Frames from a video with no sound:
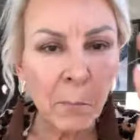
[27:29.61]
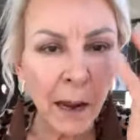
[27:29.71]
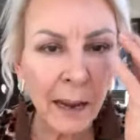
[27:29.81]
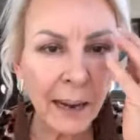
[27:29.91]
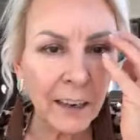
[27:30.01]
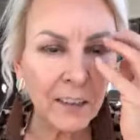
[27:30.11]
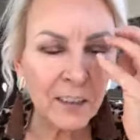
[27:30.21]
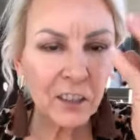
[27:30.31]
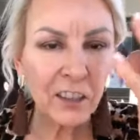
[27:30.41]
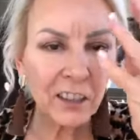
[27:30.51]
my hairs
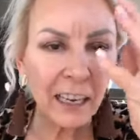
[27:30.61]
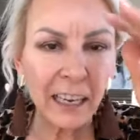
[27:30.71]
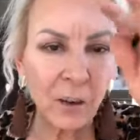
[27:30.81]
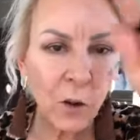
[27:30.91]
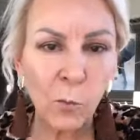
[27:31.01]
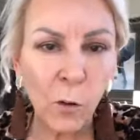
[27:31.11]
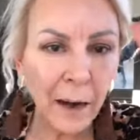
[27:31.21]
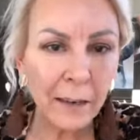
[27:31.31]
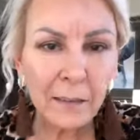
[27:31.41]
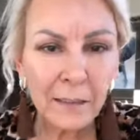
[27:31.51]
started getting all
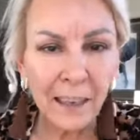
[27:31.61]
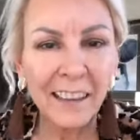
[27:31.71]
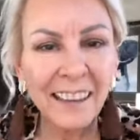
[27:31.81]
wild.